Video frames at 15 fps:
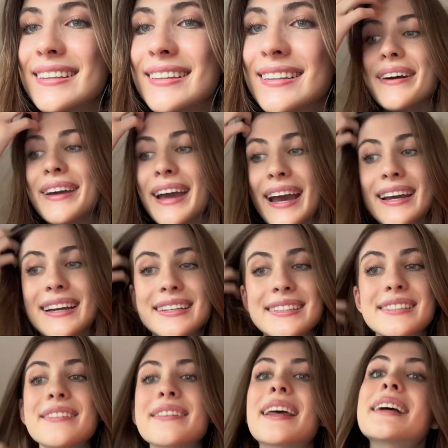Okay,
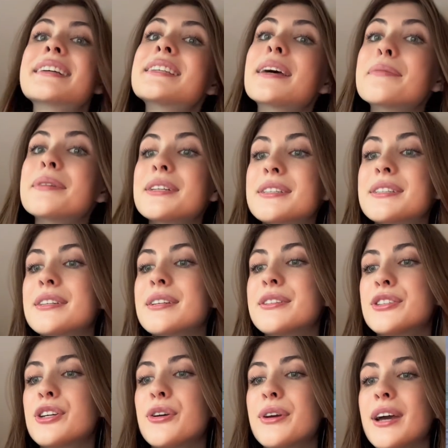so next I'm just to
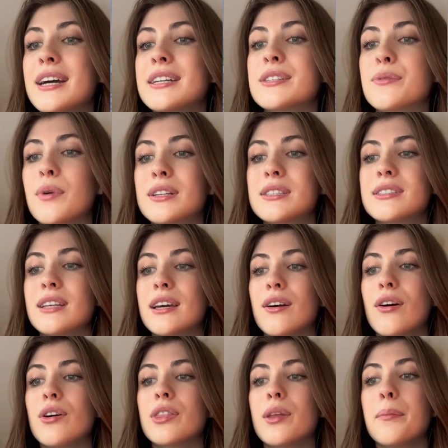show you guys what's
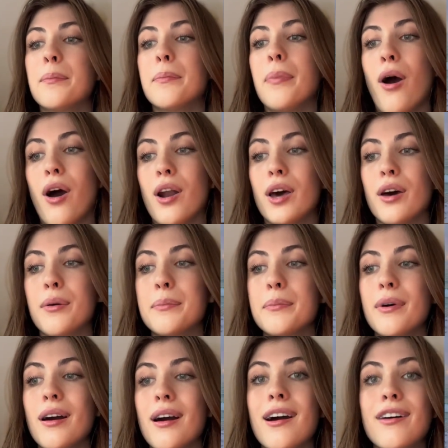like on the
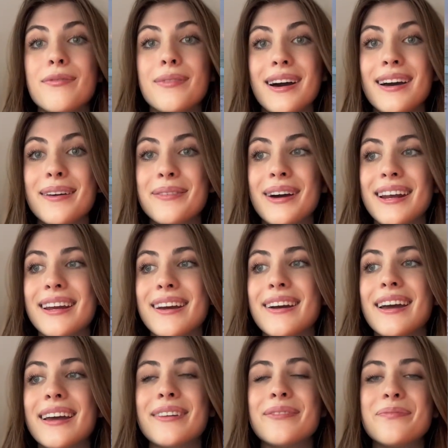bottom of my iPad here,
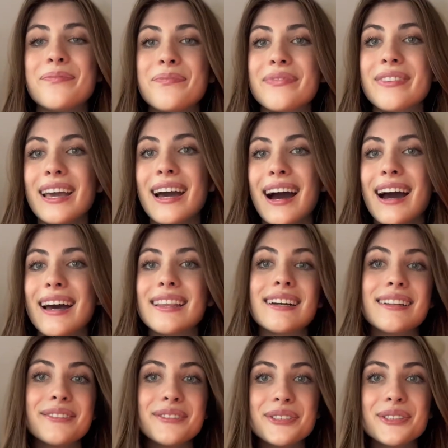and
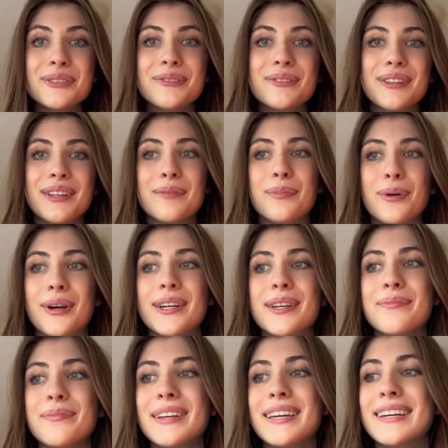then it's really
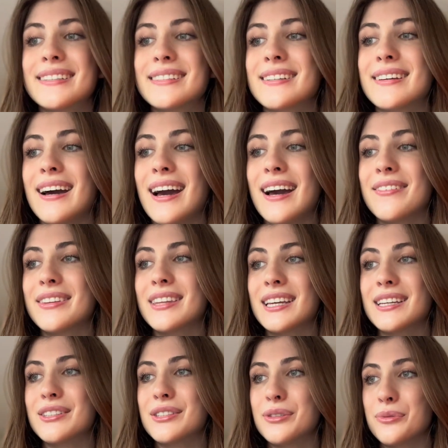boring because I haven't
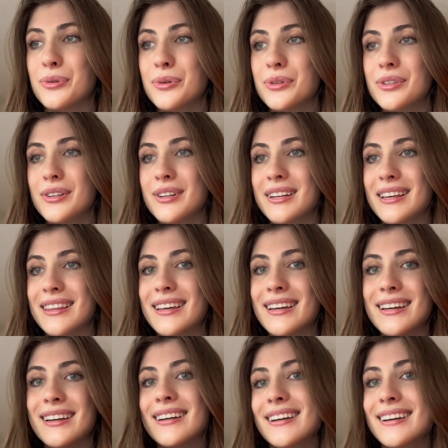like scrolled or
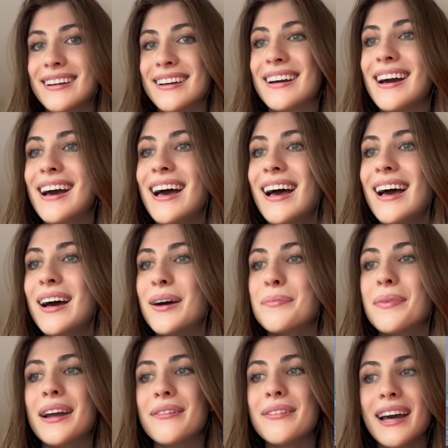anything.
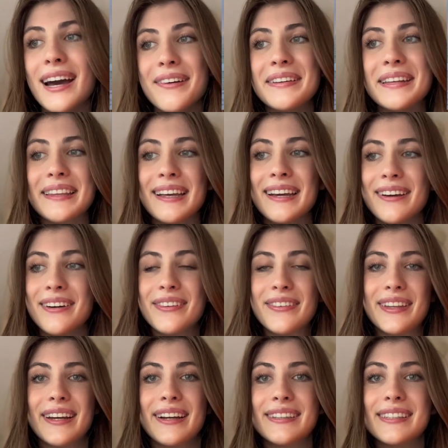But I don't have anything over
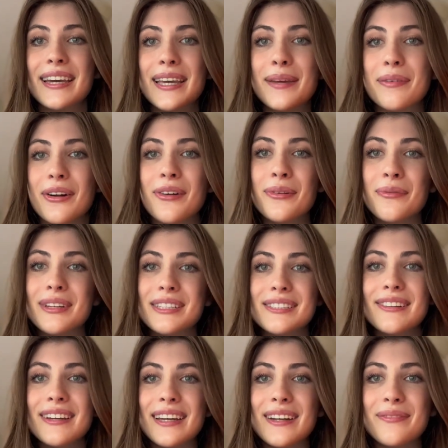there because I keep it all on one
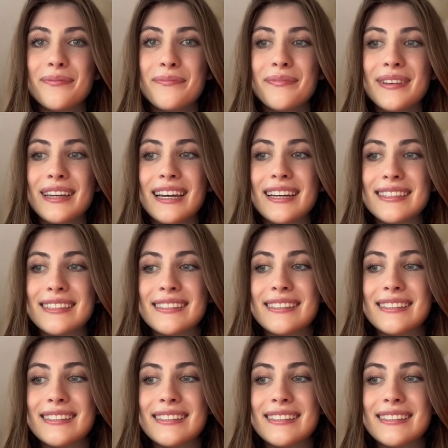screen because